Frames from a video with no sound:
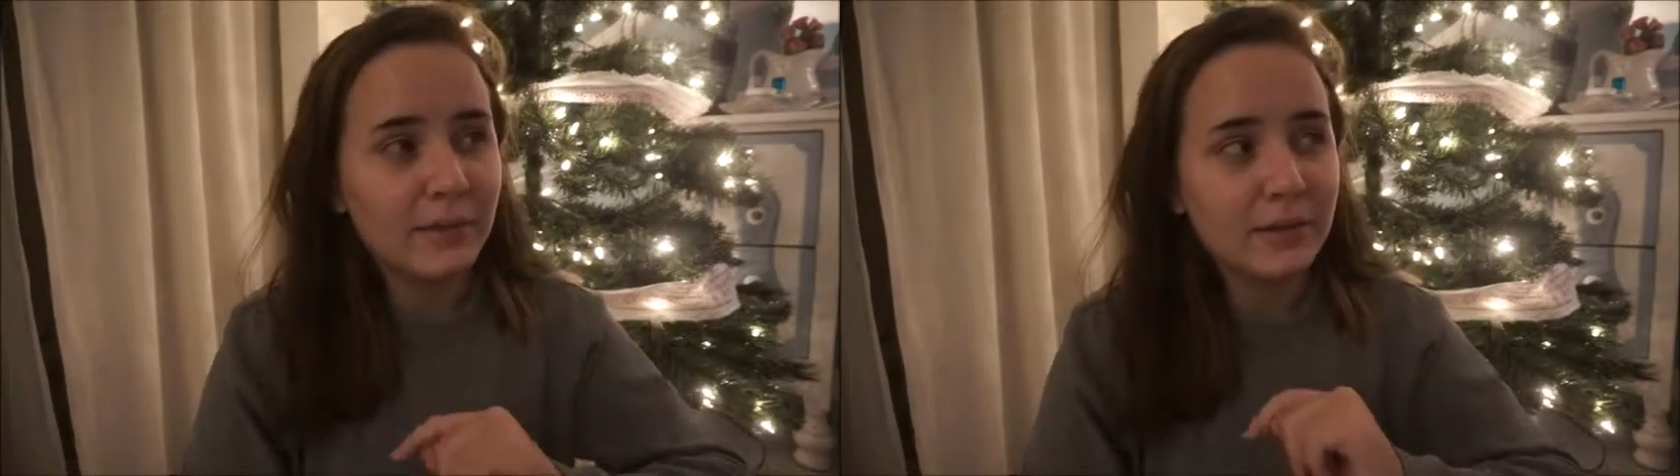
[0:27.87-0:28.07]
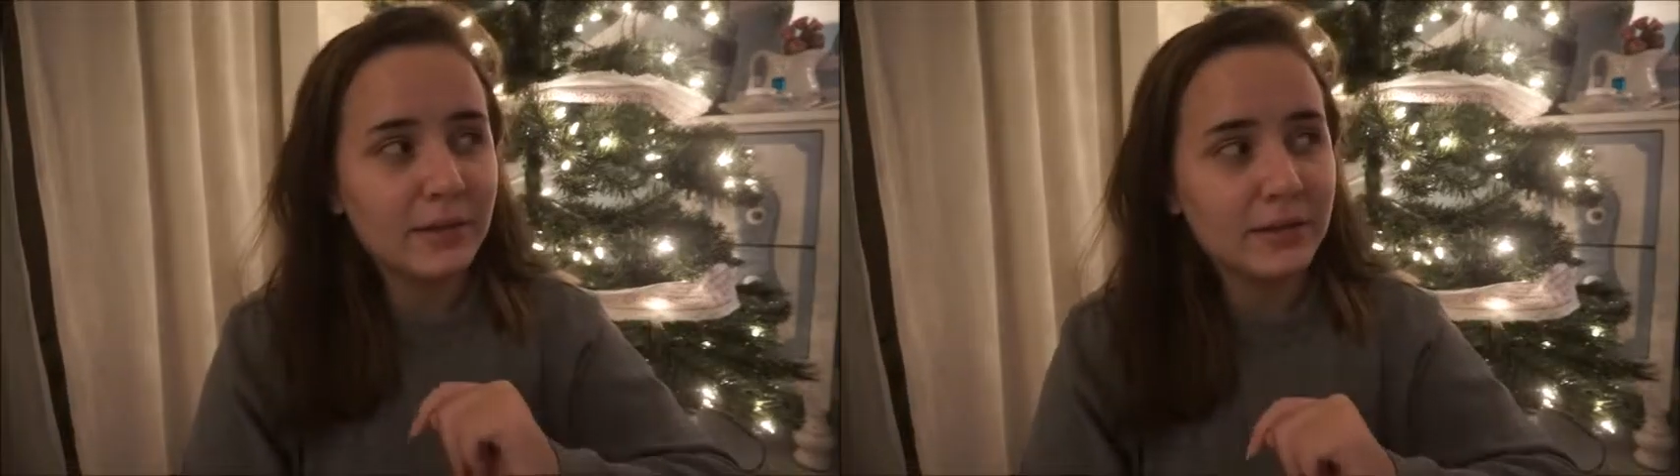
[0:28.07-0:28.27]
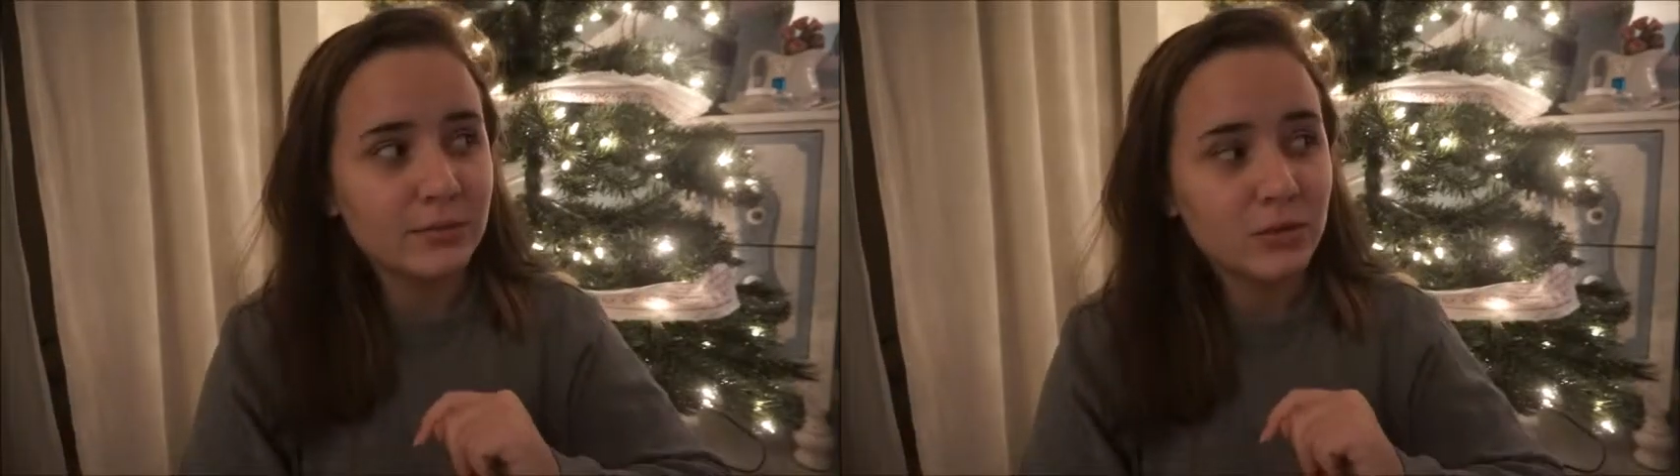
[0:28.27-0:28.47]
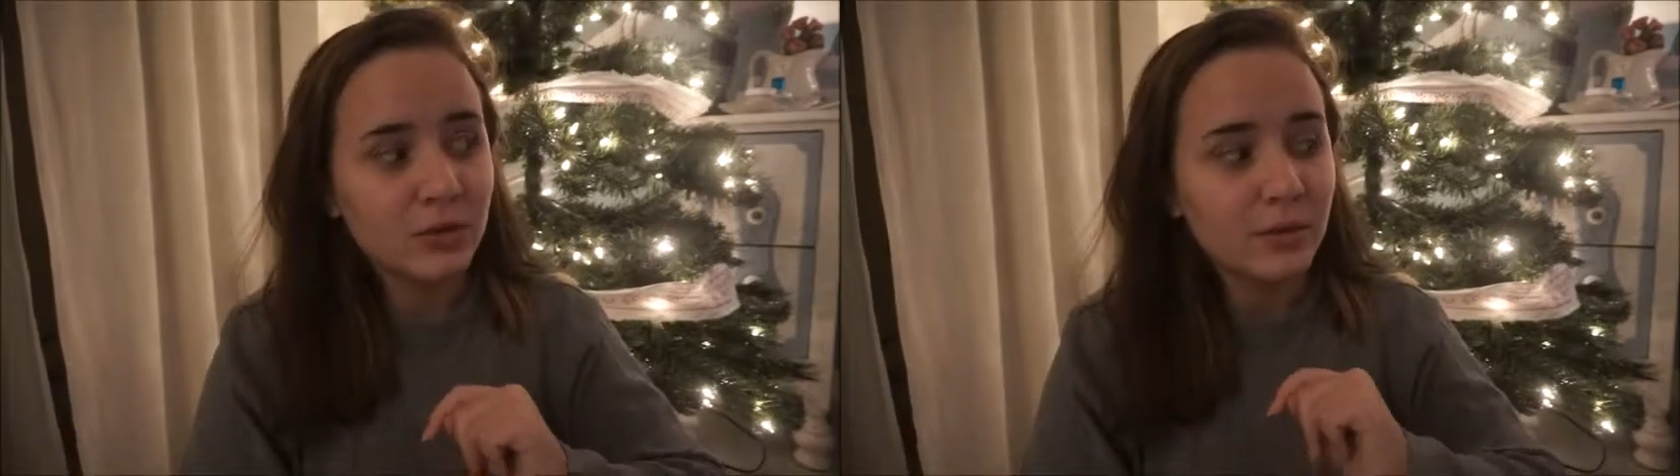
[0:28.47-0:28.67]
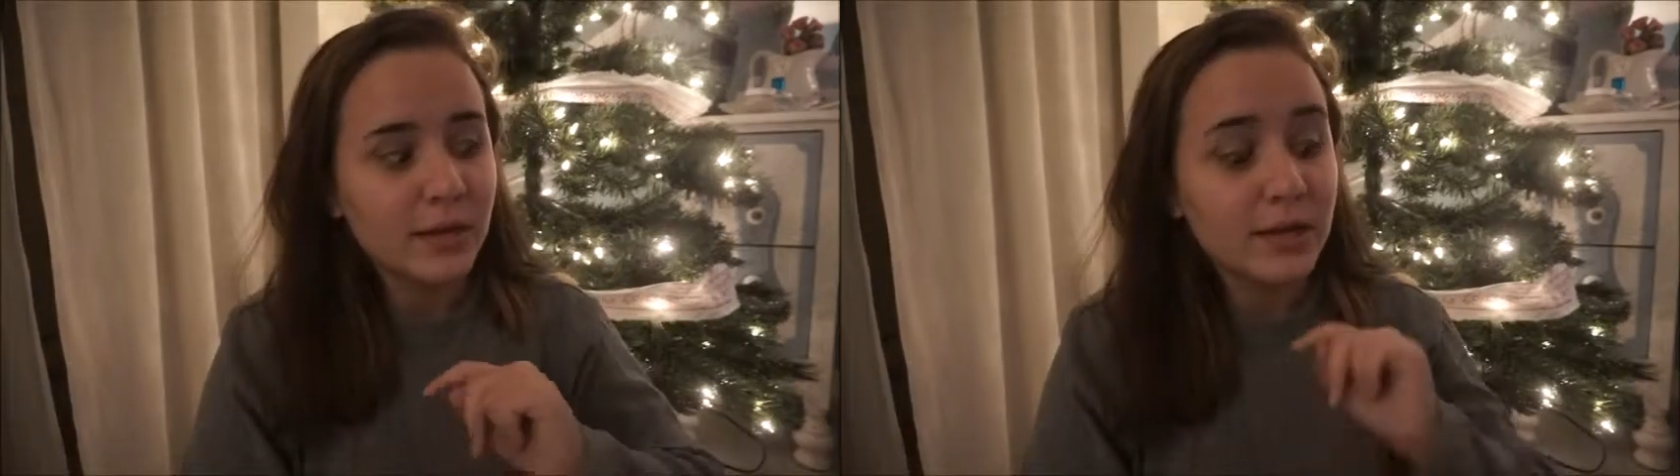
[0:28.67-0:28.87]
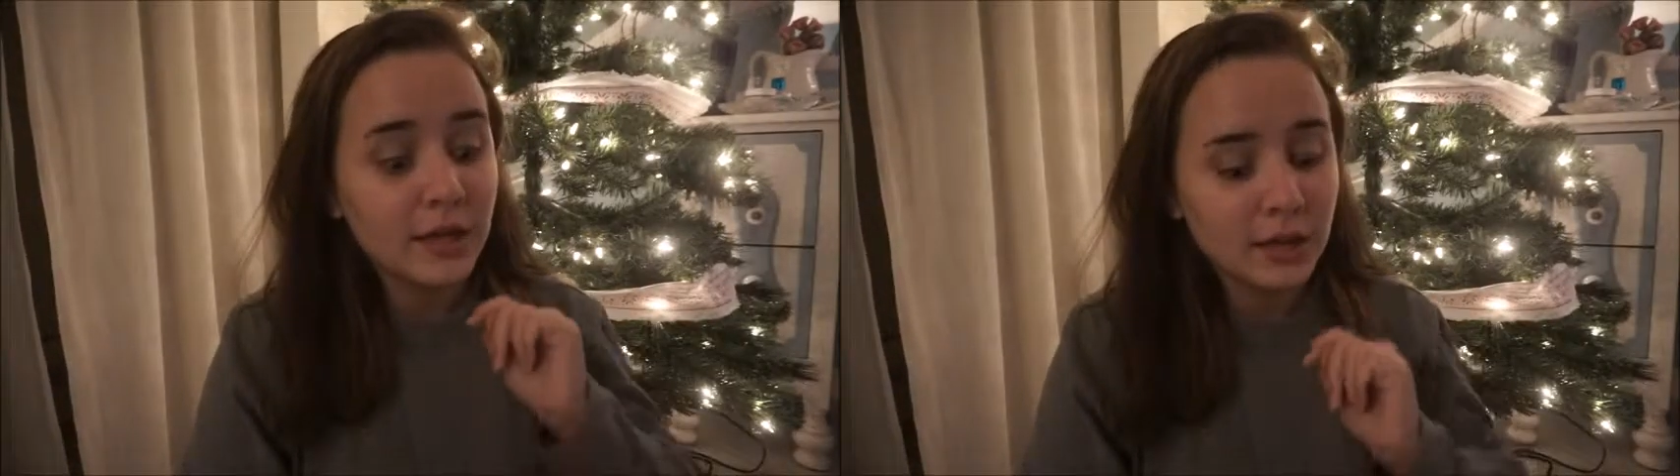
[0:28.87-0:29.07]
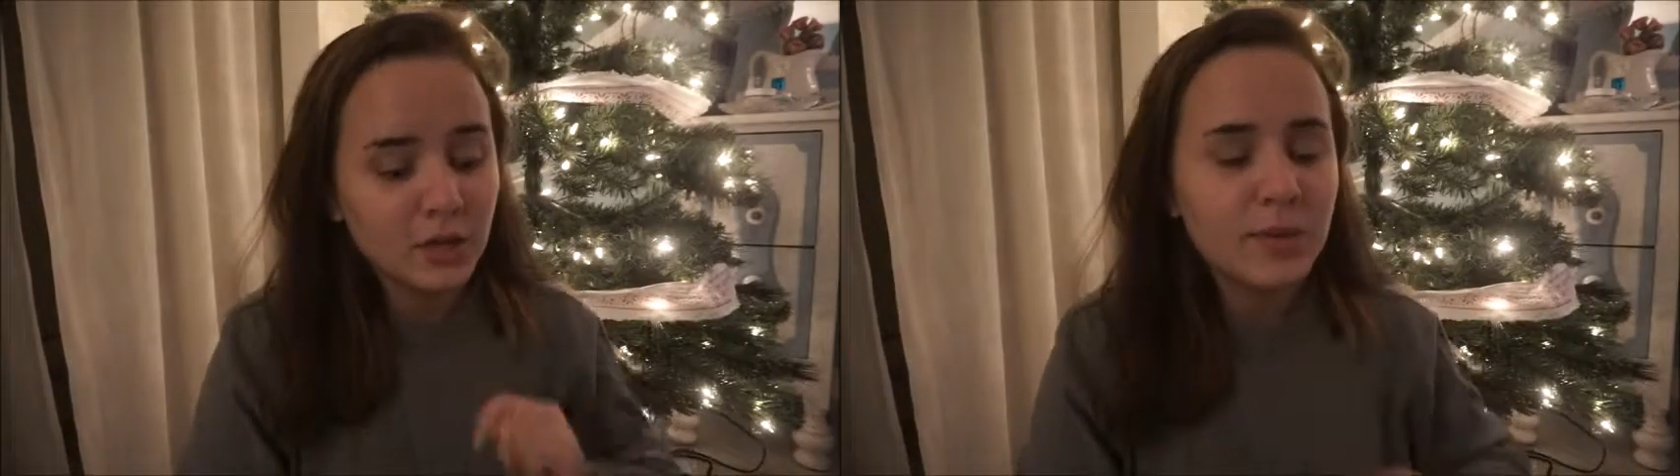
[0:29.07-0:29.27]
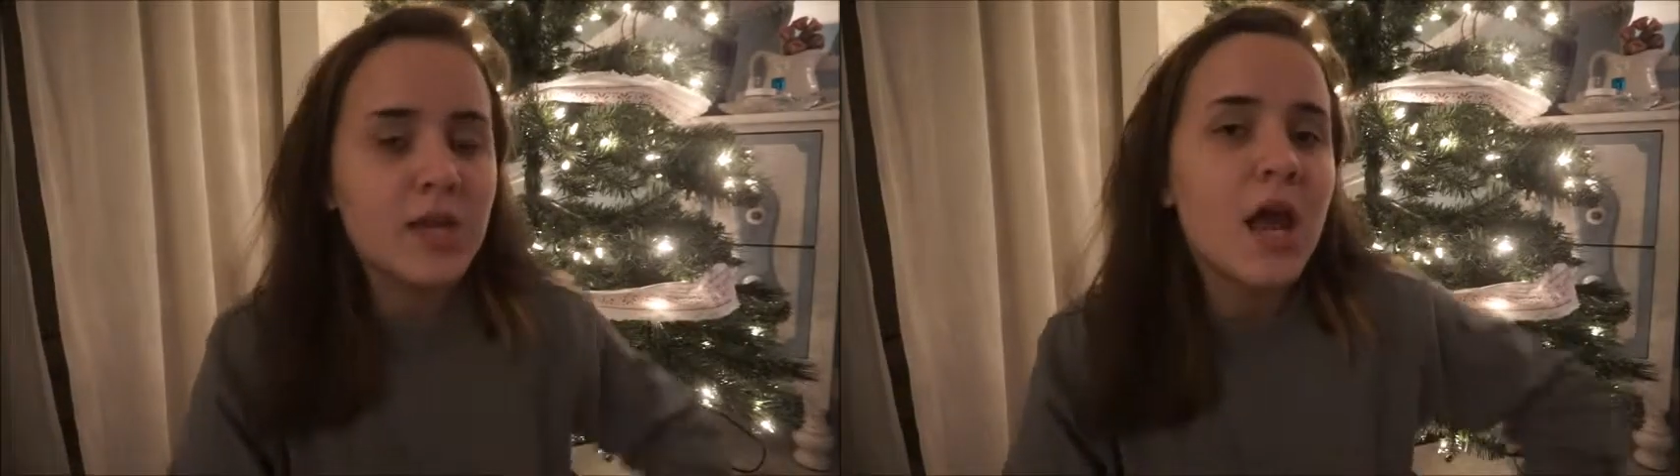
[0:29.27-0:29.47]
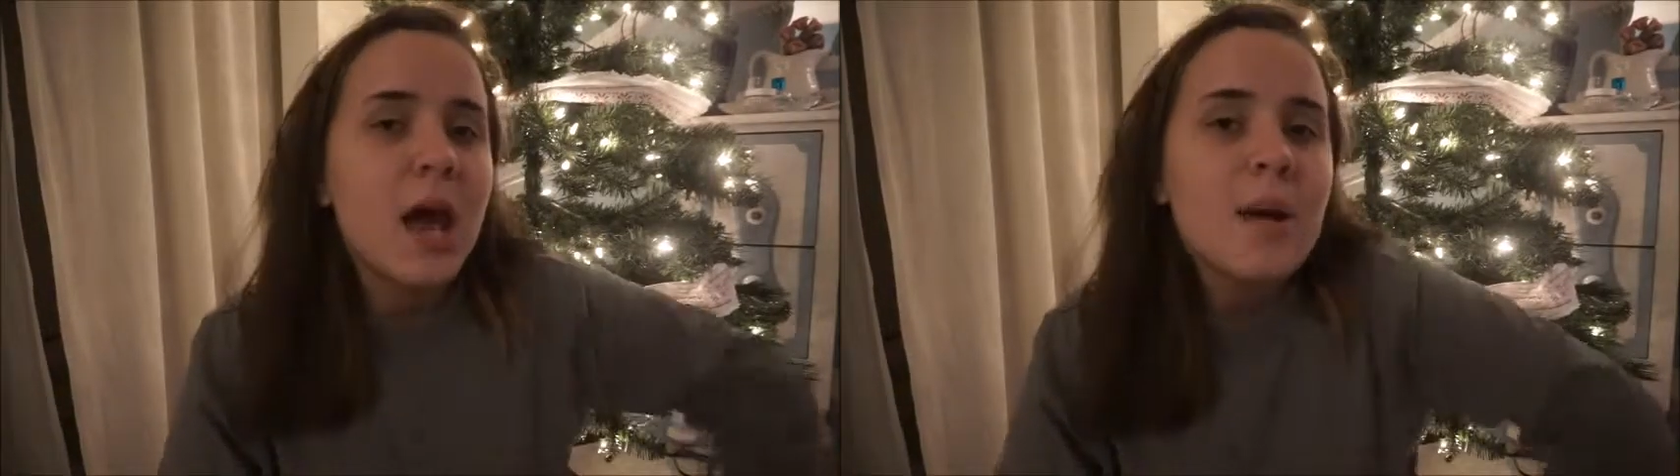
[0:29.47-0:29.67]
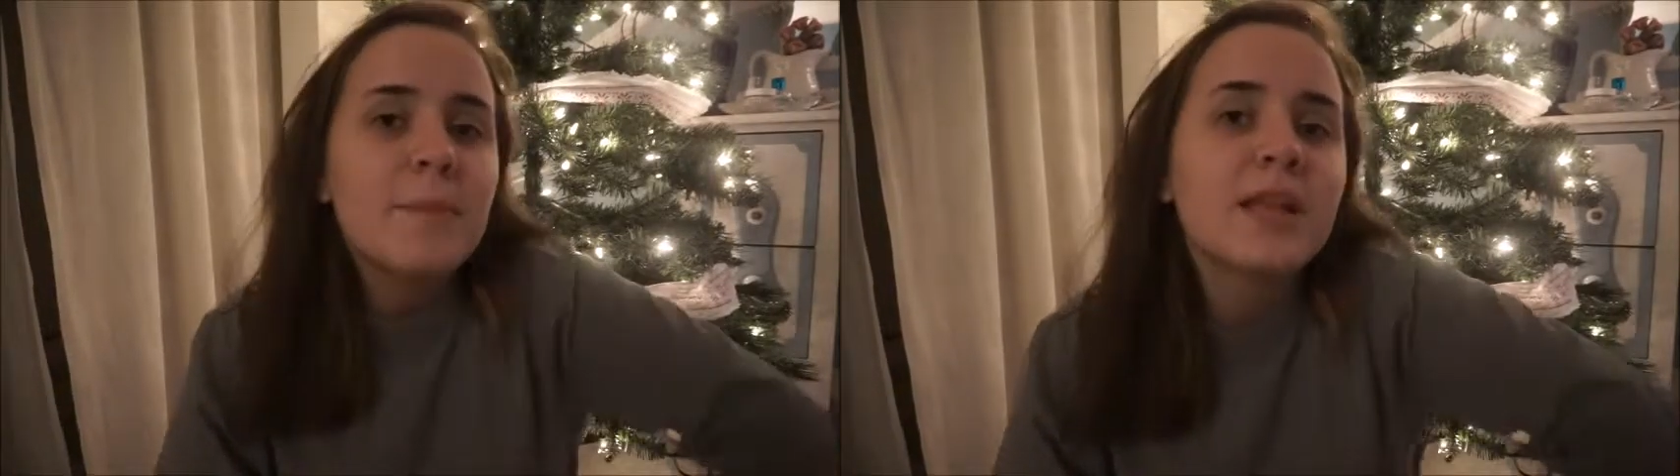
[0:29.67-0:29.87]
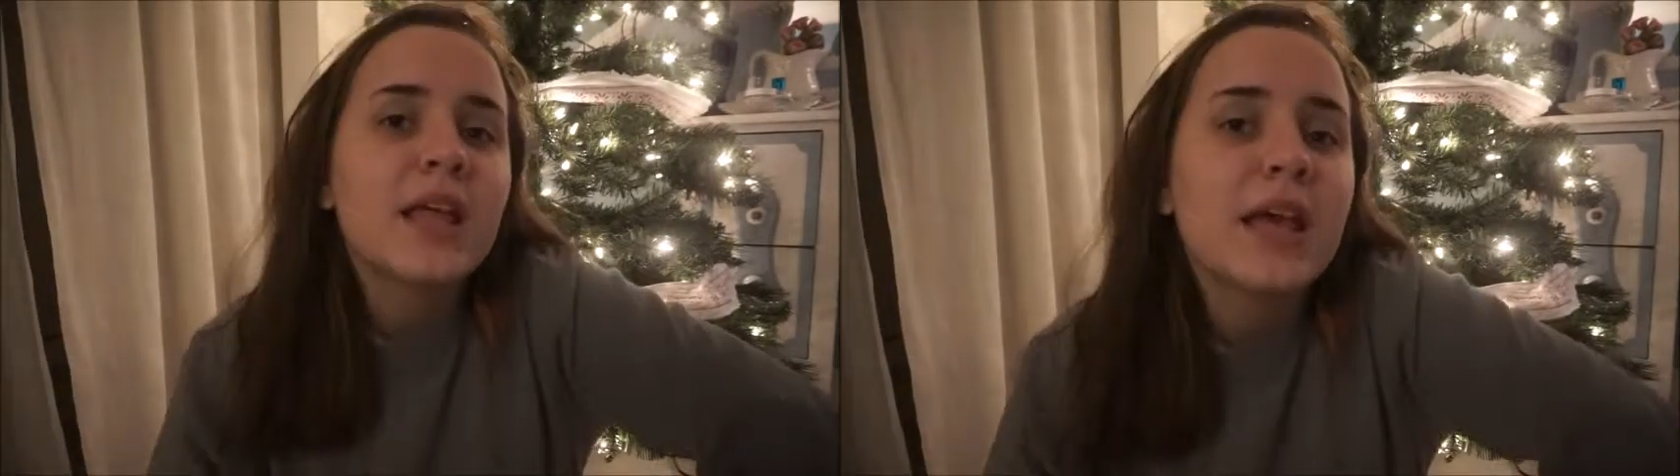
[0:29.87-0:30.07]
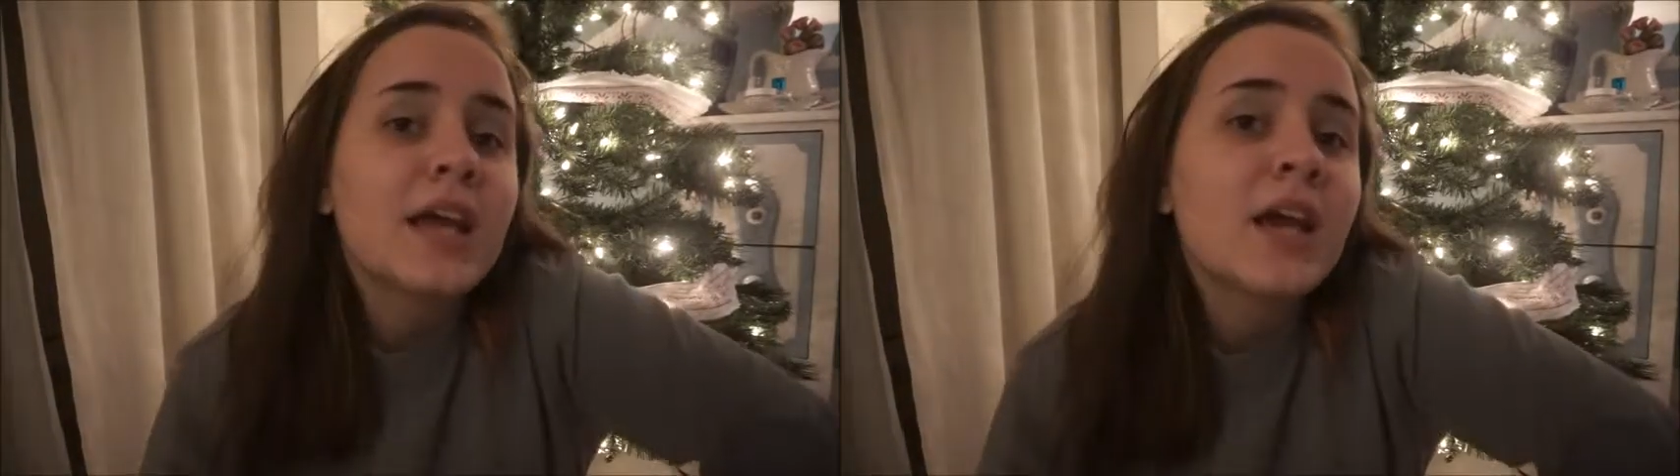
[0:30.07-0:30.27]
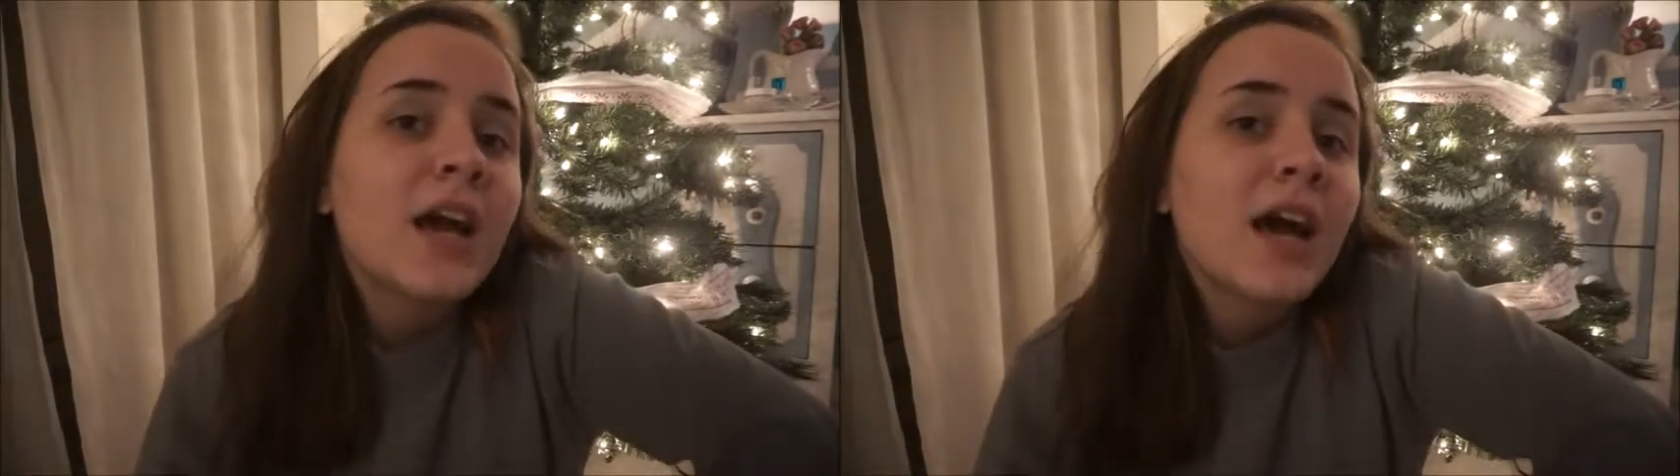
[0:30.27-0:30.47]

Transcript: maybe I am trying to brag a little bit, but like,